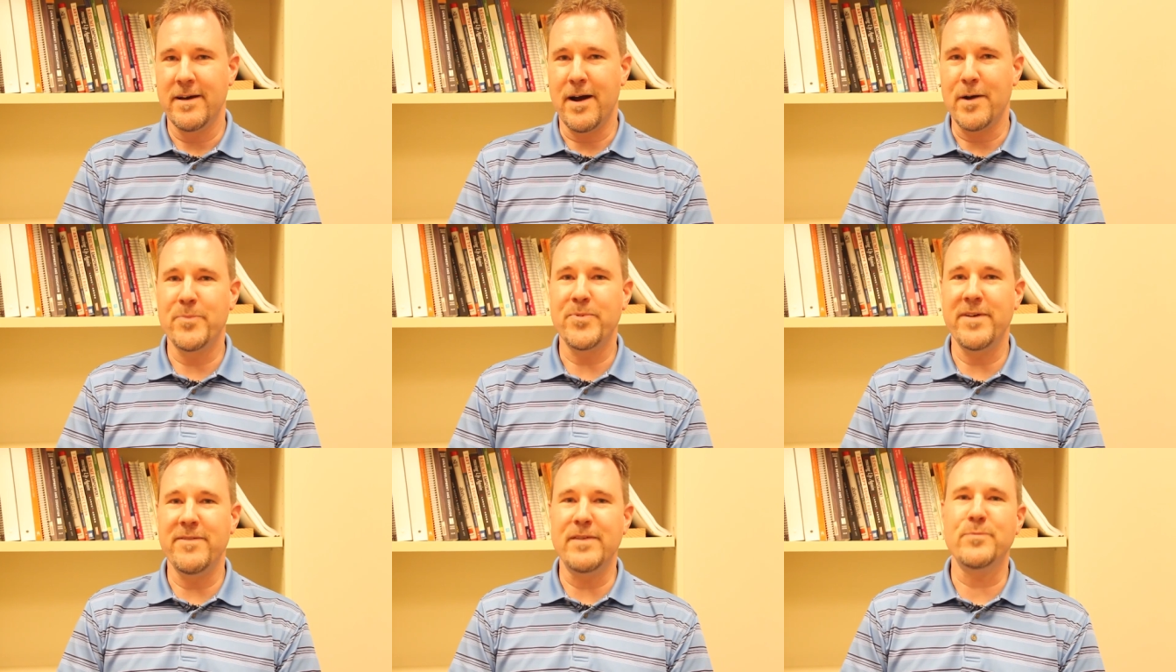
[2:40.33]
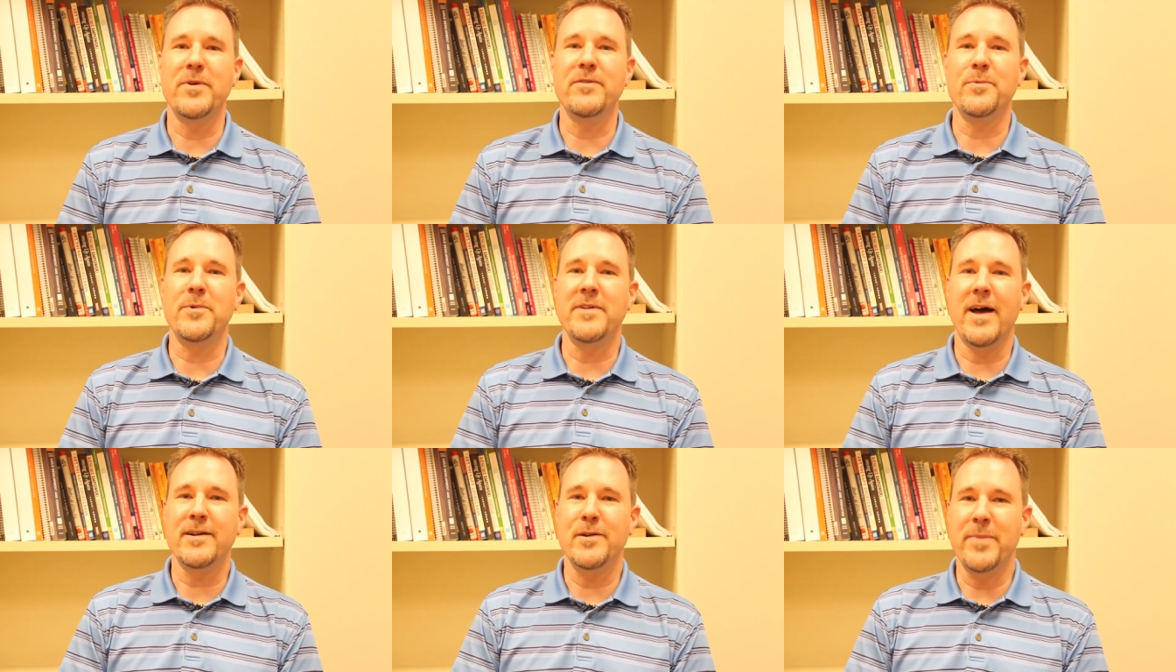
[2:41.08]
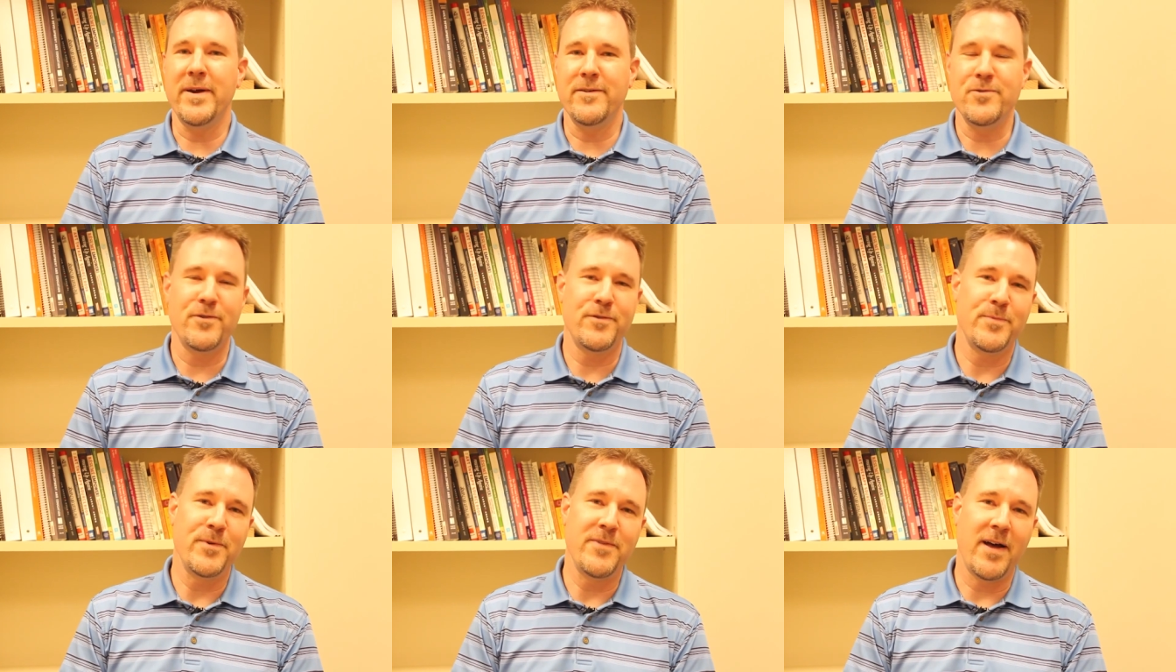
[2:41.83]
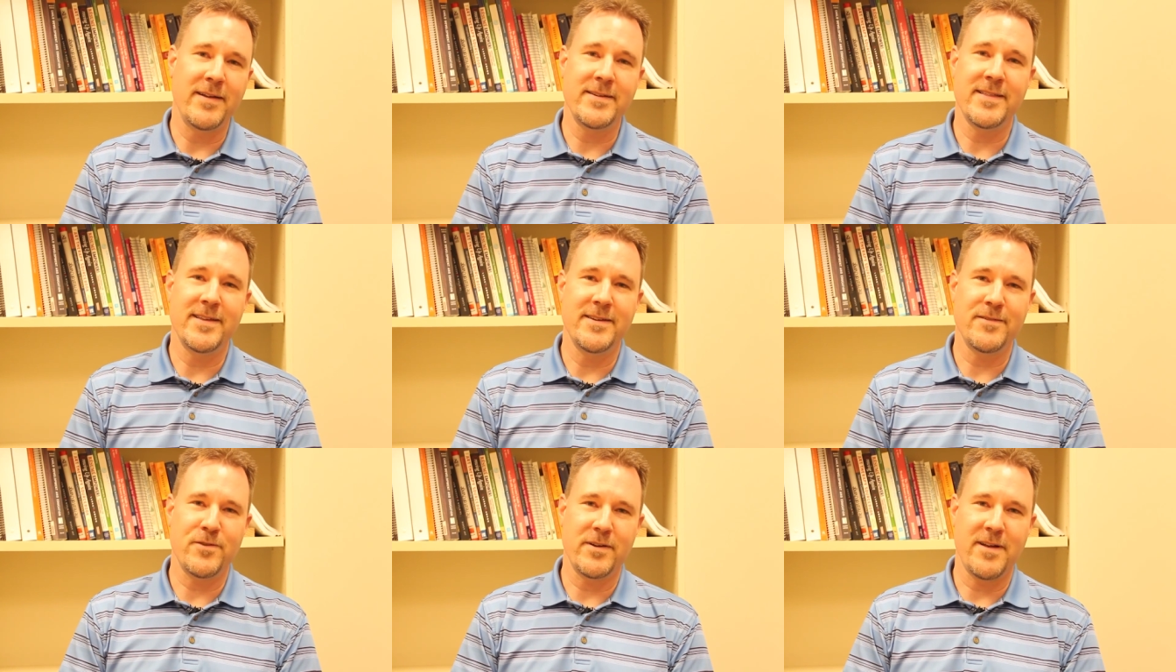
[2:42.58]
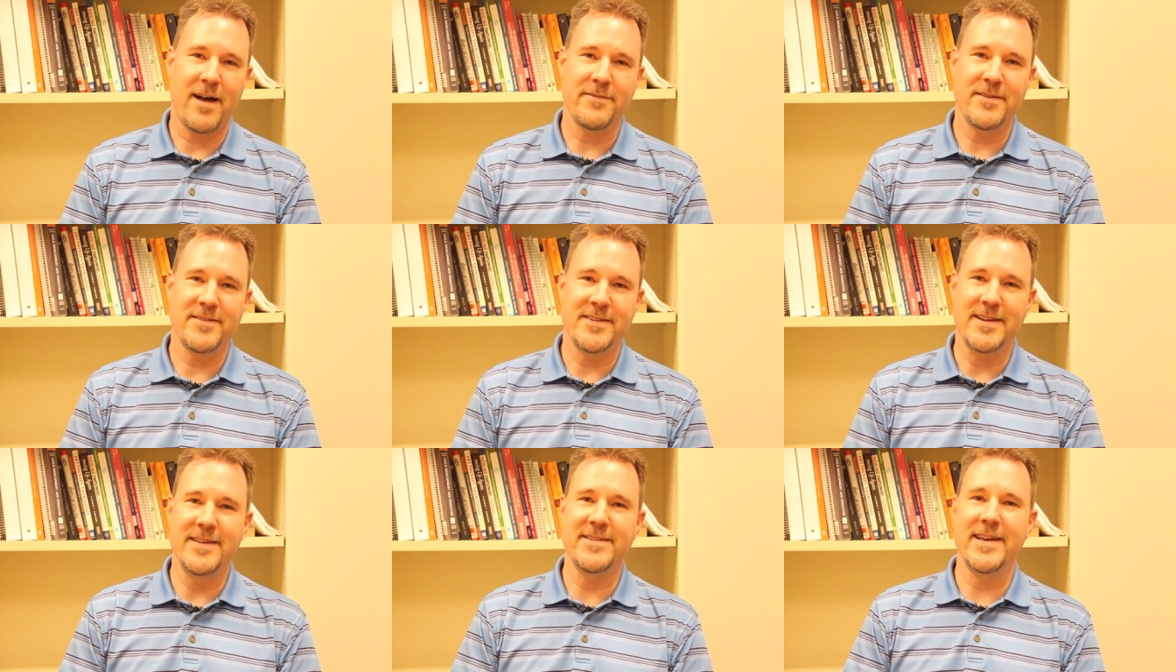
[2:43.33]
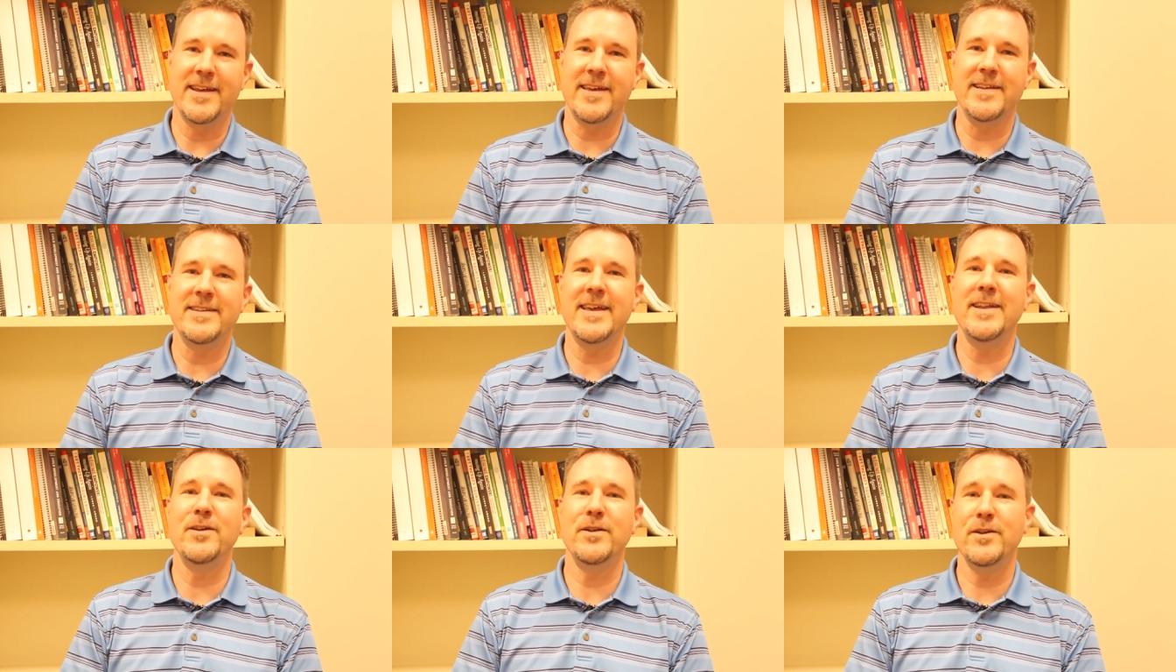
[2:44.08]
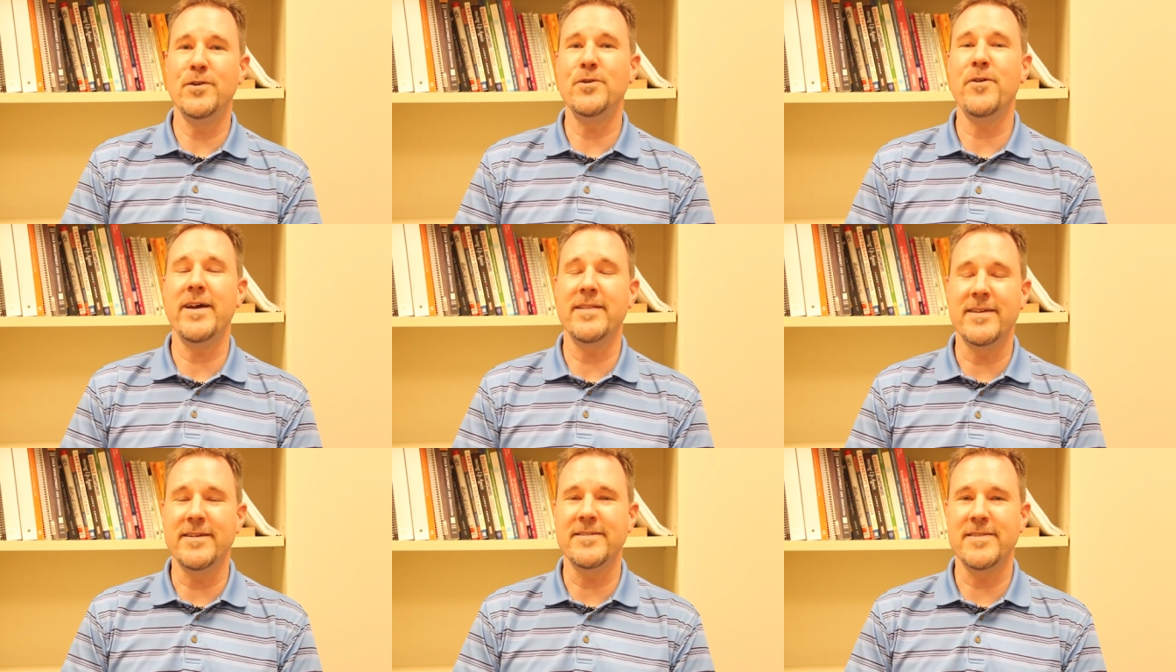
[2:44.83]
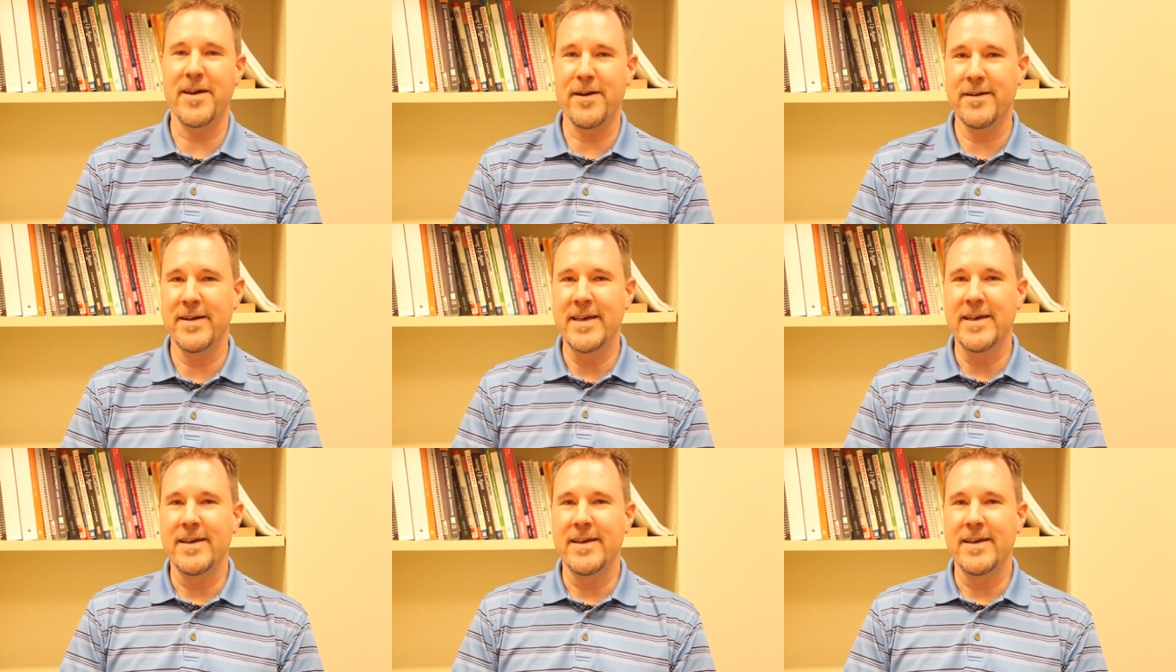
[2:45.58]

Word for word: Our previous principal, Dr. Behringer, has moved on to the district office and he's going to continue to do great things there.